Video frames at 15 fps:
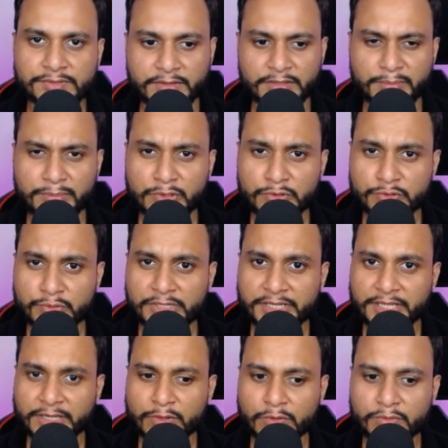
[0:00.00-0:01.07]
The mutual
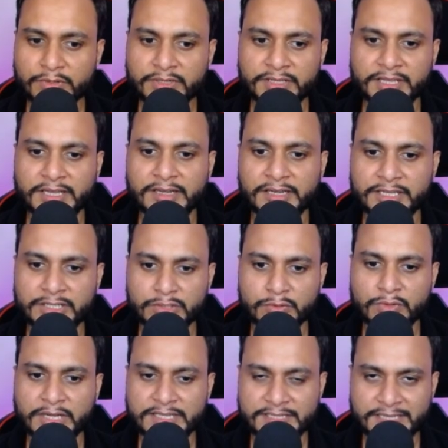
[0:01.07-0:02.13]
takeover can lead
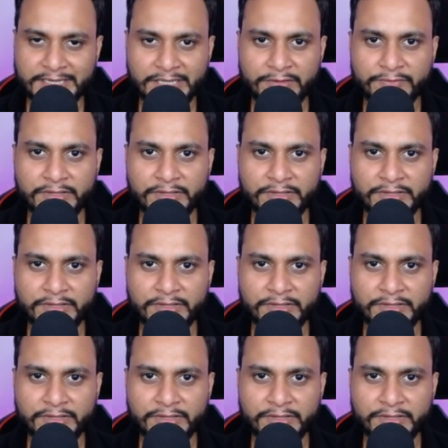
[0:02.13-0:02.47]
to cascading